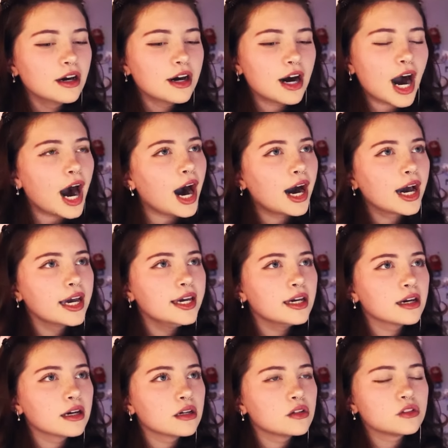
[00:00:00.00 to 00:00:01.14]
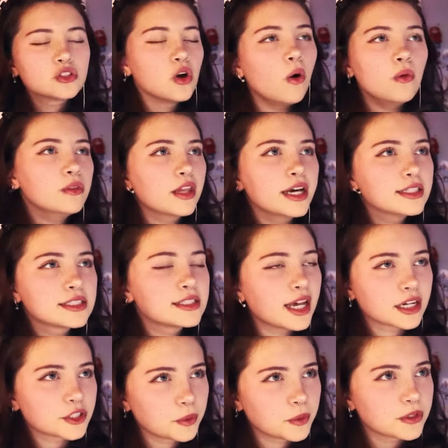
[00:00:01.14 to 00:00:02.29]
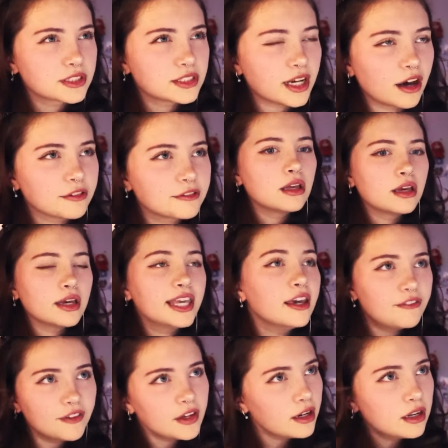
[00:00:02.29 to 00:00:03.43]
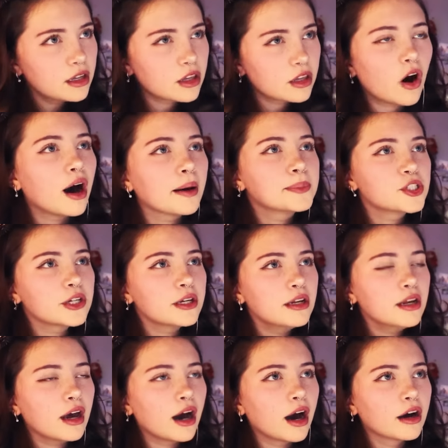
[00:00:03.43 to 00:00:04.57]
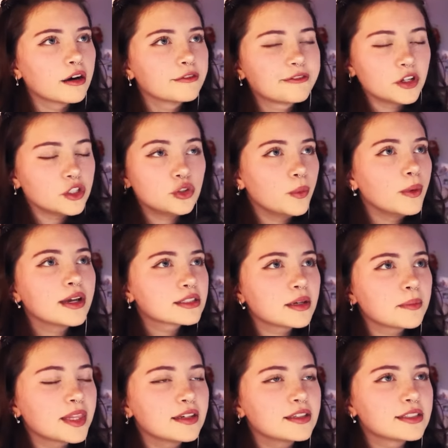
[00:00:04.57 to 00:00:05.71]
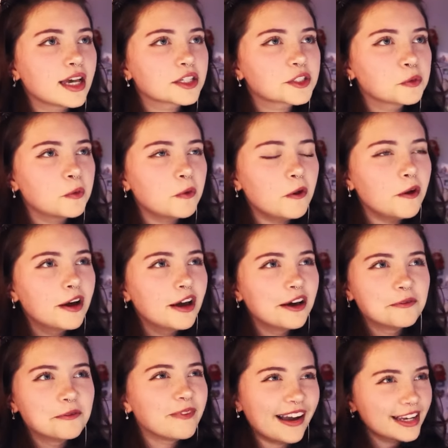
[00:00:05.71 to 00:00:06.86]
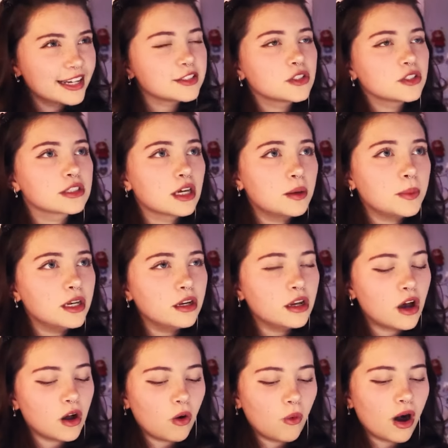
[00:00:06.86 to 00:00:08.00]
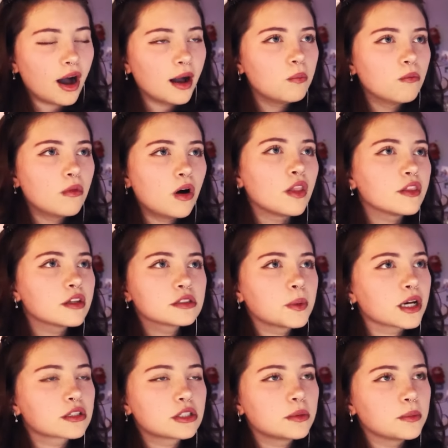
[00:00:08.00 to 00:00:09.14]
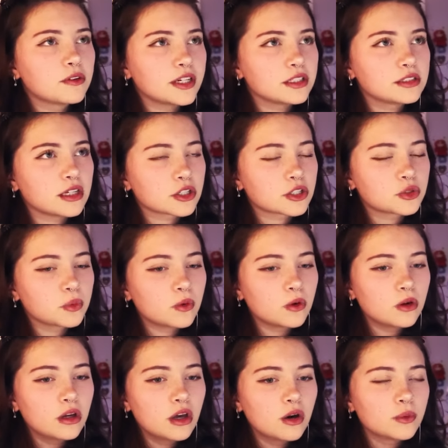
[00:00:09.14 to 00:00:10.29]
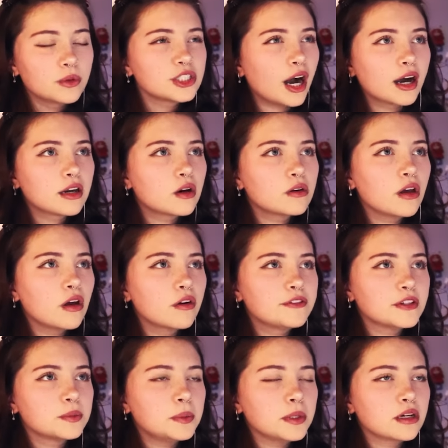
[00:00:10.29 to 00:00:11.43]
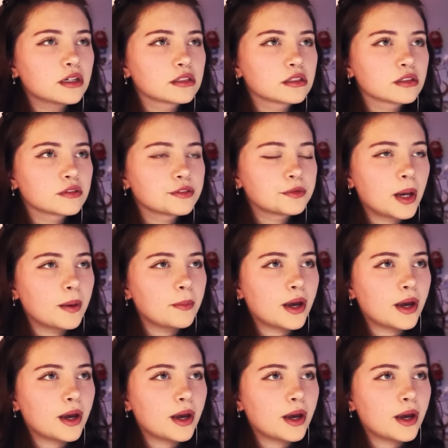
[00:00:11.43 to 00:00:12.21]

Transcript: I don't like sexual stuff. Given the option of doing something sexual, my answer is going to be no. I'm on the spectrum of asexual, which I don't know if it's because of my bad